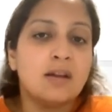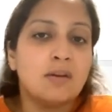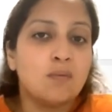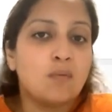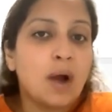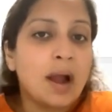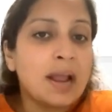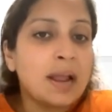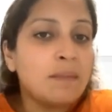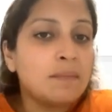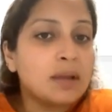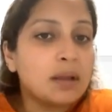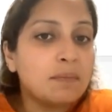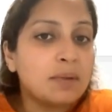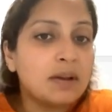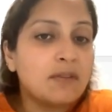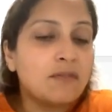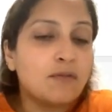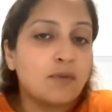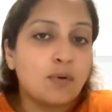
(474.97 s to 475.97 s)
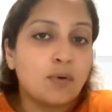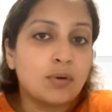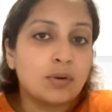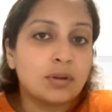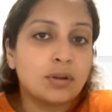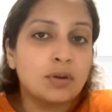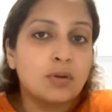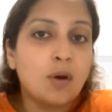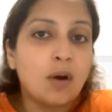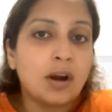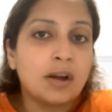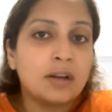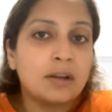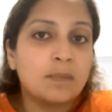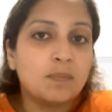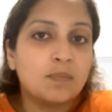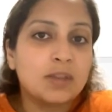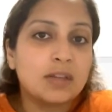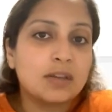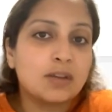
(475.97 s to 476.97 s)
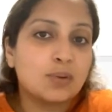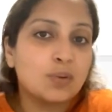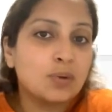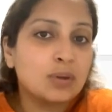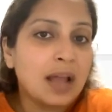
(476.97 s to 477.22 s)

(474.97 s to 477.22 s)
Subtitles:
Why I'm keeping 4th dot? So